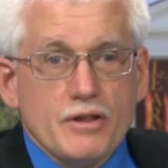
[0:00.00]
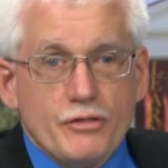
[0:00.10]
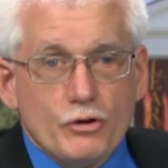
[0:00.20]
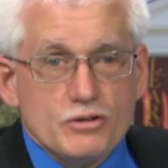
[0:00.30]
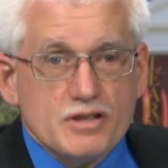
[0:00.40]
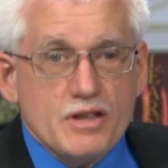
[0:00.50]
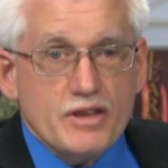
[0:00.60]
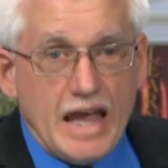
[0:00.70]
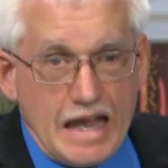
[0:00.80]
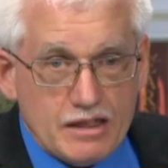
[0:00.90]
on Thursday,
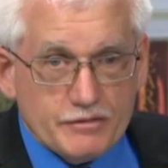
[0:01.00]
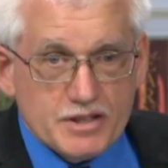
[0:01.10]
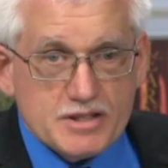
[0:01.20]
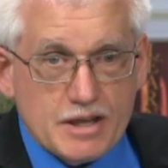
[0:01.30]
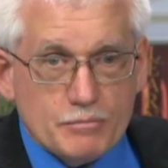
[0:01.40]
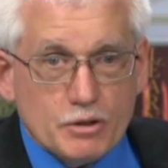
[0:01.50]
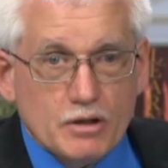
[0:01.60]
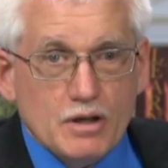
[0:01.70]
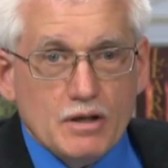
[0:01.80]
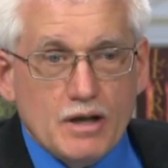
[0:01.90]
the 8th of December
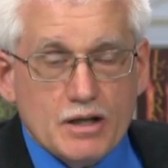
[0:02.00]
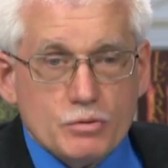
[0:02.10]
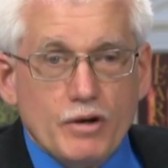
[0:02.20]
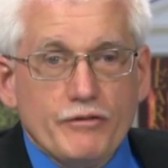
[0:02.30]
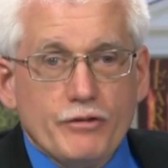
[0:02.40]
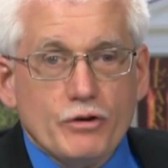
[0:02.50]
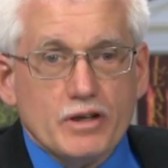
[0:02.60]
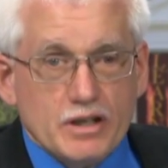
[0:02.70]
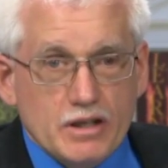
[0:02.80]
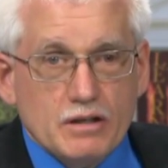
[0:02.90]
mm -hmm. at
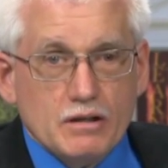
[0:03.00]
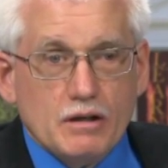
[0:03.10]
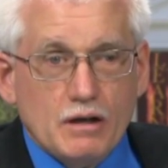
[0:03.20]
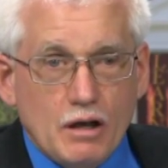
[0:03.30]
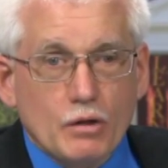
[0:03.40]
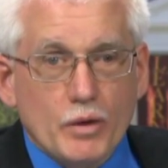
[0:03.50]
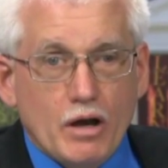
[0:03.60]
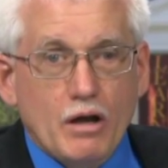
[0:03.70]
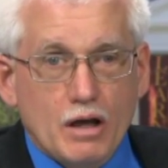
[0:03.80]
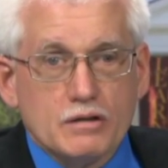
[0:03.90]
12.30 in Holloway
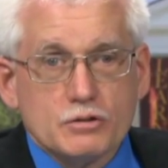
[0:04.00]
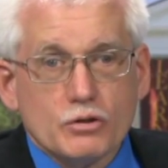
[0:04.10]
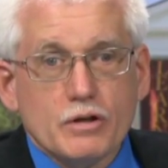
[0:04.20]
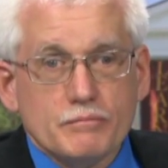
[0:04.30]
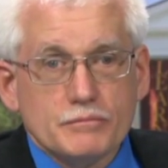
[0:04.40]
Hall Auditorium.